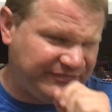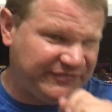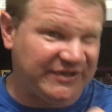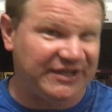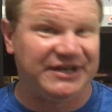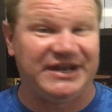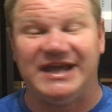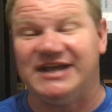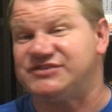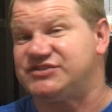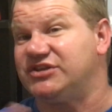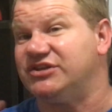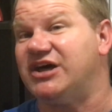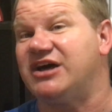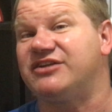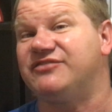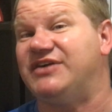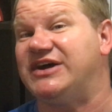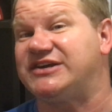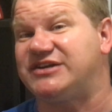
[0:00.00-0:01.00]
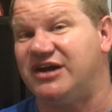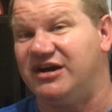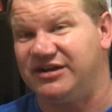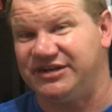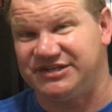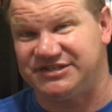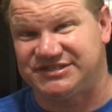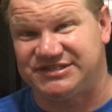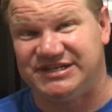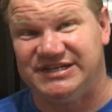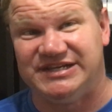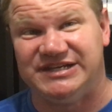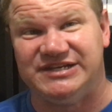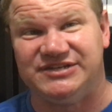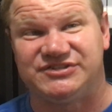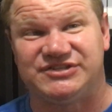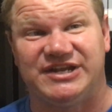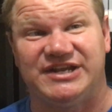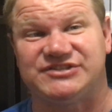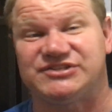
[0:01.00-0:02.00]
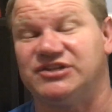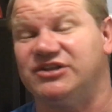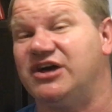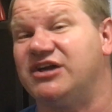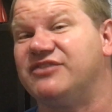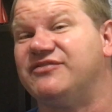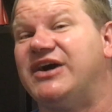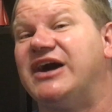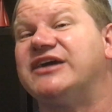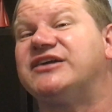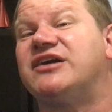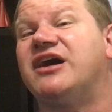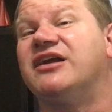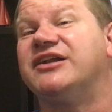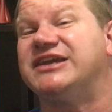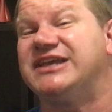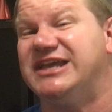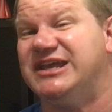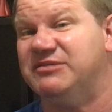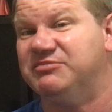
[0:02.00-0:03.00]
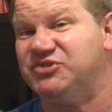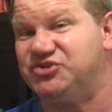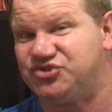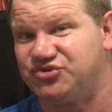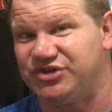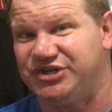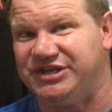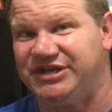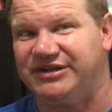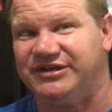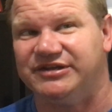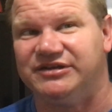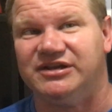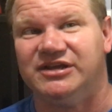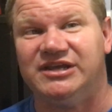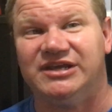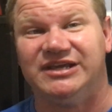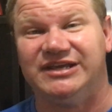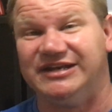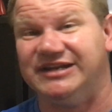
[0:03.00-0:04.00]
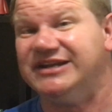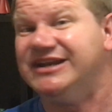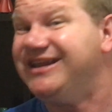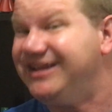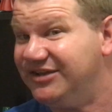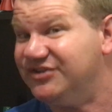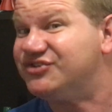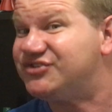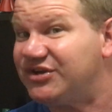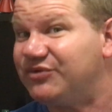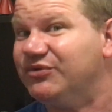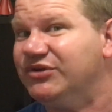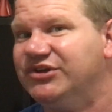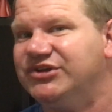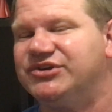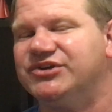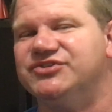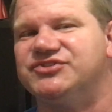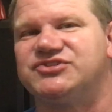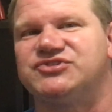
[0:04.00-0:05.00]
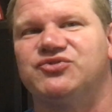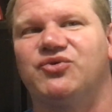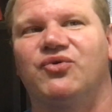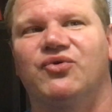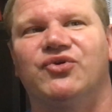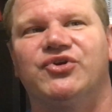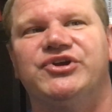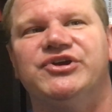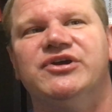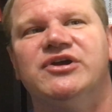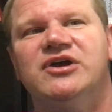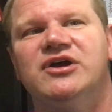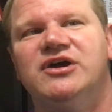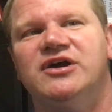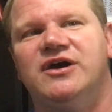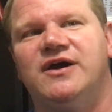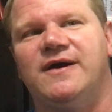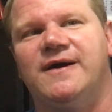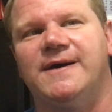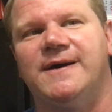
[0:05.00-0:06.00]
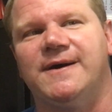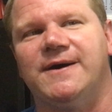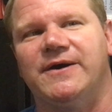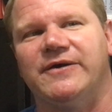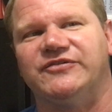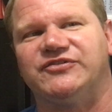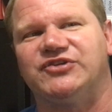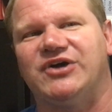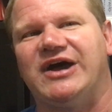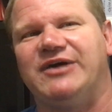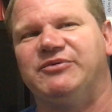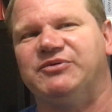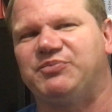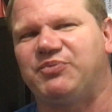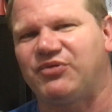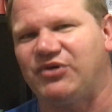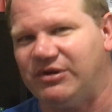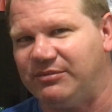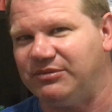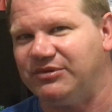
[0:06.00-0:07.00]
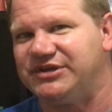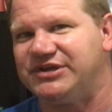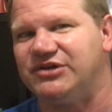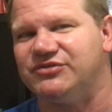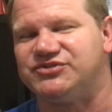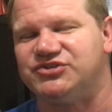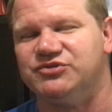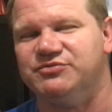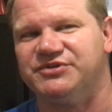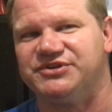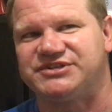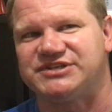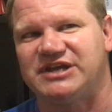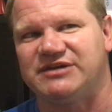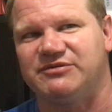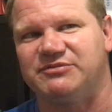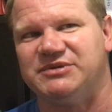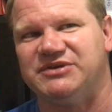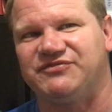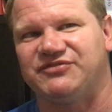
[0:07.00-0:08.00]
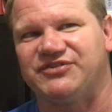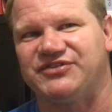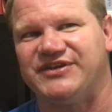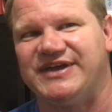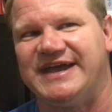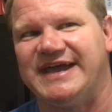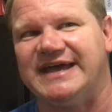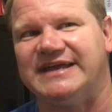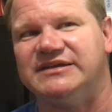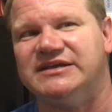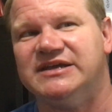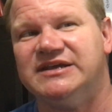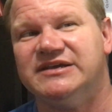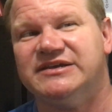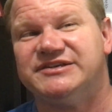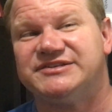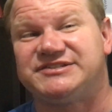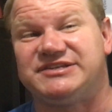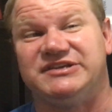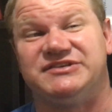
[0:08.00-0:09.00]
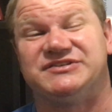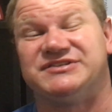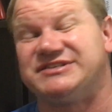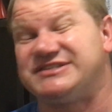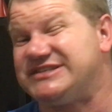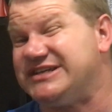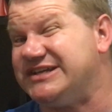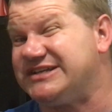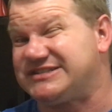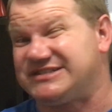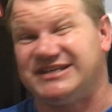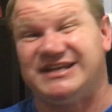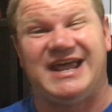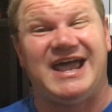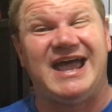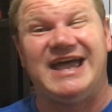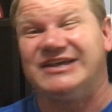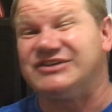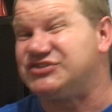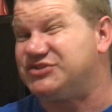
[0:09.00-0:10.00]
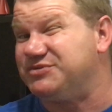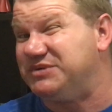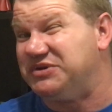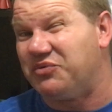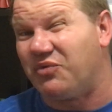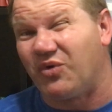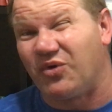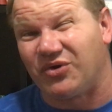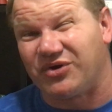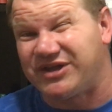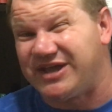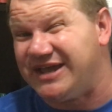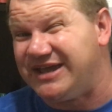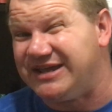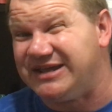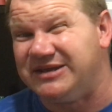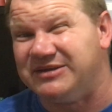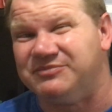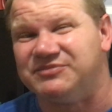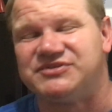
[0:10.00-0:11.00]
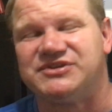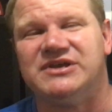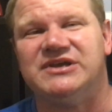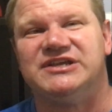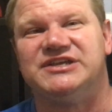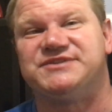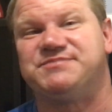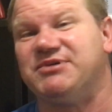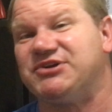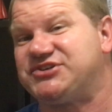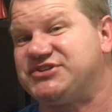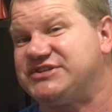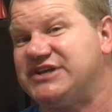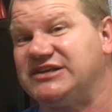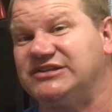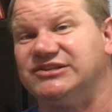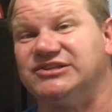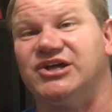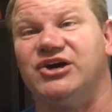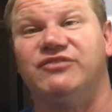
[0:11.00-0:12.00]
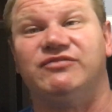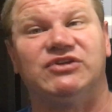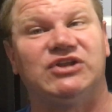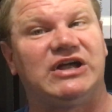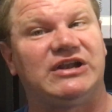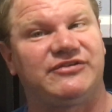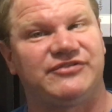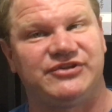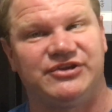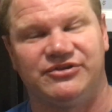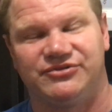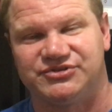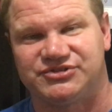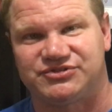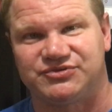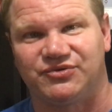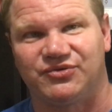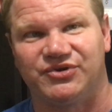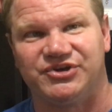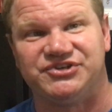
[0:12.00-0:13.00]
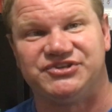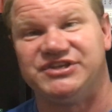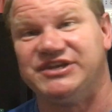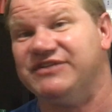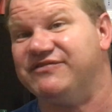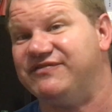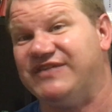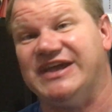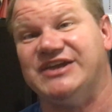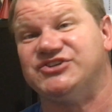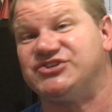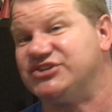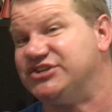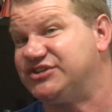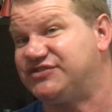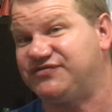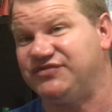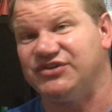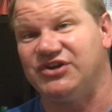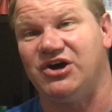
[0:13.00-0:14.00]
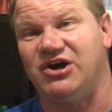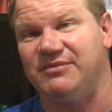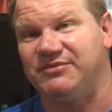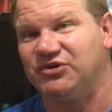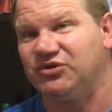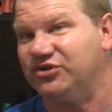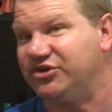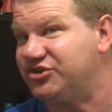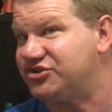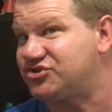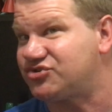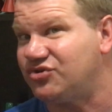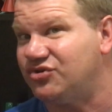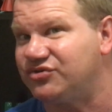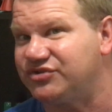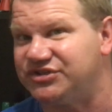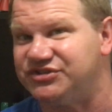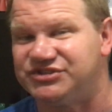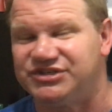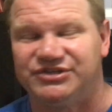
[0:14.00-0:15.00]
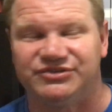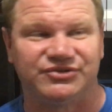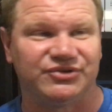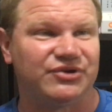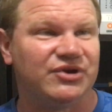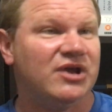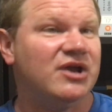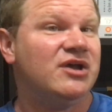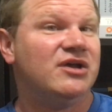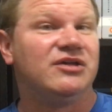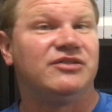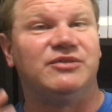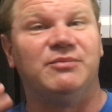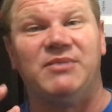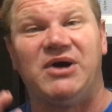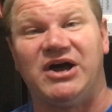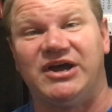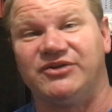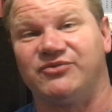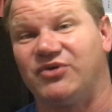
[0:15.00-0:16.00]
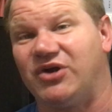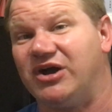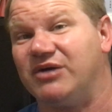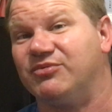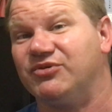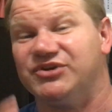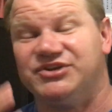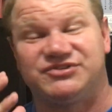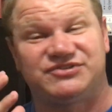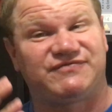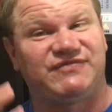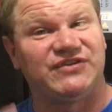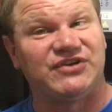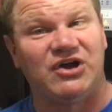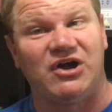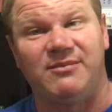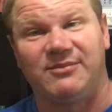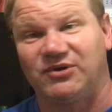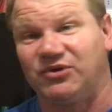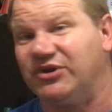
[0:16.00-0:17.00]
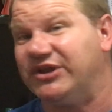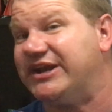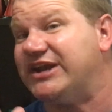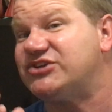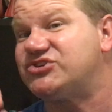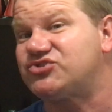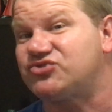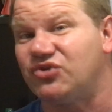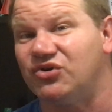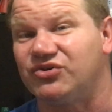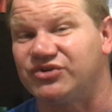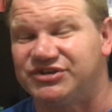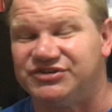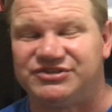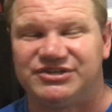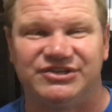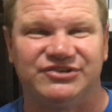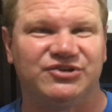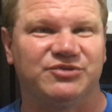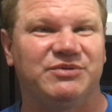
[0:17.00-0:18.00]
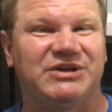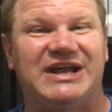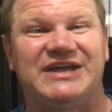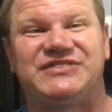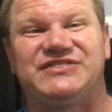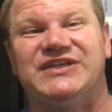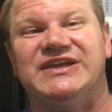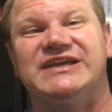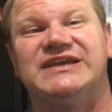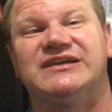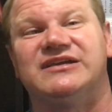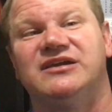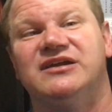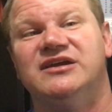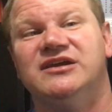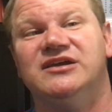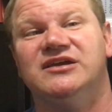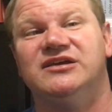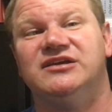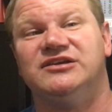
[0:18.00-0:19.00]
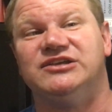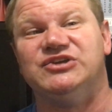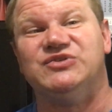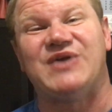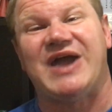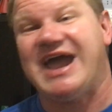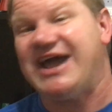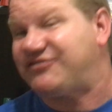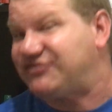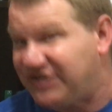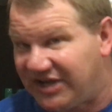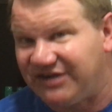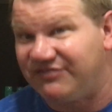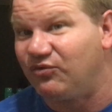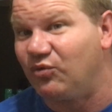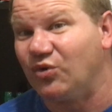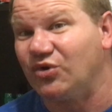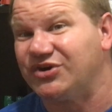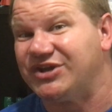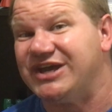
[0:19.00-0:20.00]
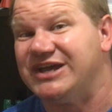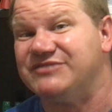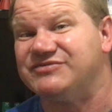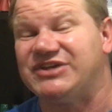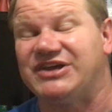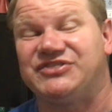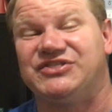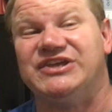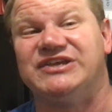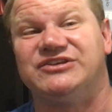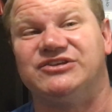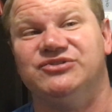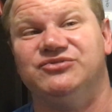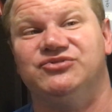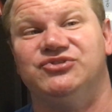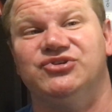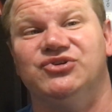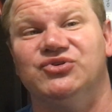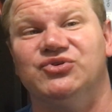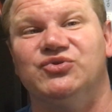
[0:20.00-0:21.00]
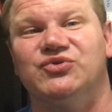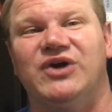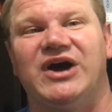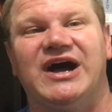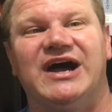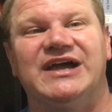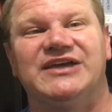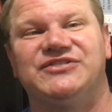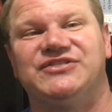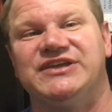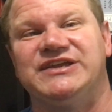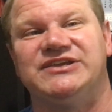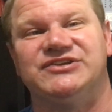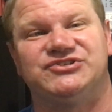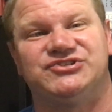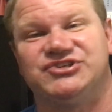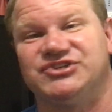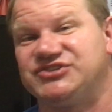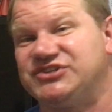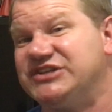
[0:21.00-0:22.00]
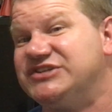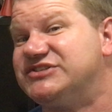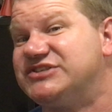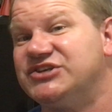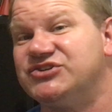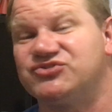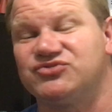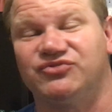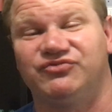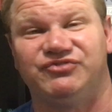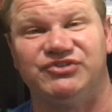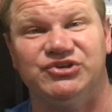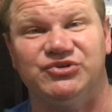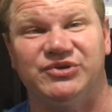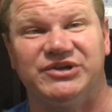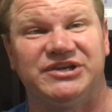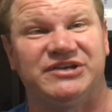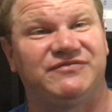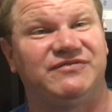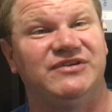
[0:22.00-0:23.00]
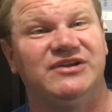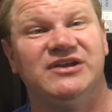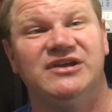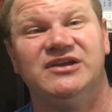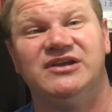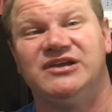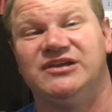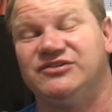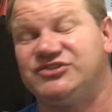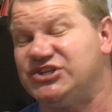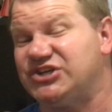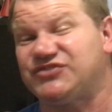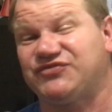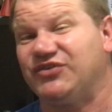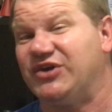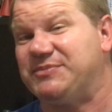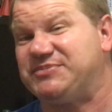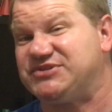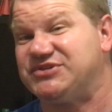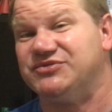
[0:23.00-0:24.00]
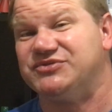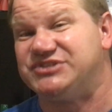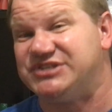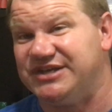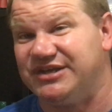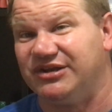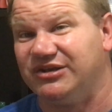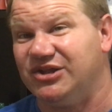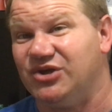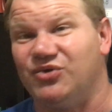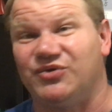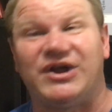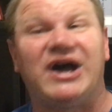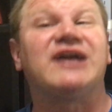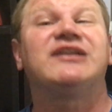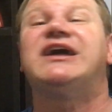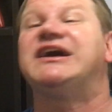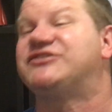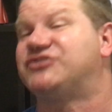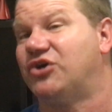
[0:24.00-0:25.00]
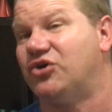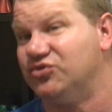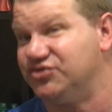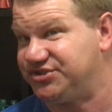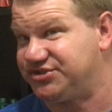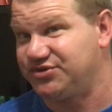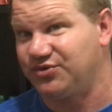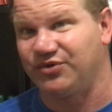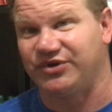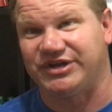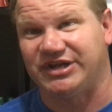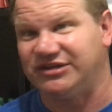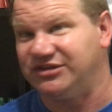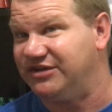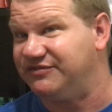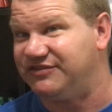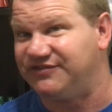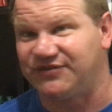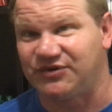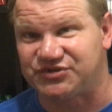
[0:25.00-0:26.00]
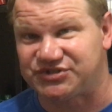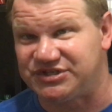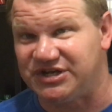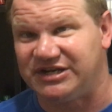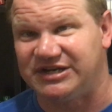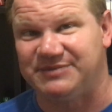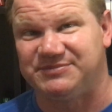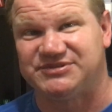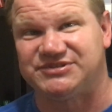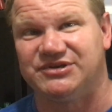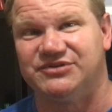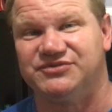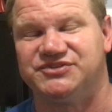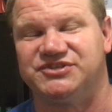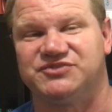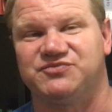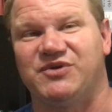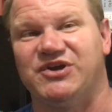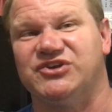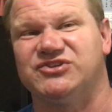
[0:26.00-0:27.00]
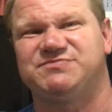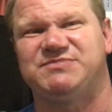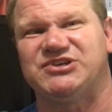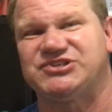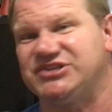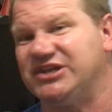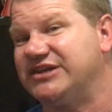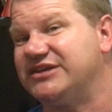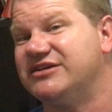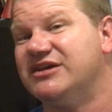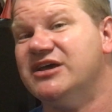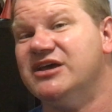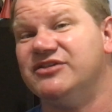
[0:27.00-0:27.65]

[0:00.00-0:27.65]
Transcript: it has a lot of iconic scenes. It has a lot of iconic imagery in it, and it is a really good story. Uh, so I would probably go Tomb of the Cybermen for that. Season 6, it has to be War Games. As much as I love a lot of the other stories, The Invasion is phenomenal and a strong contender the Mind Robber is phenomenal and a strong contender, but I think you have to have War Games. I think you do. I think it's just essential viewing. Just for episode 10 alone, I like the whole story. I love the first nine episodes as well, especially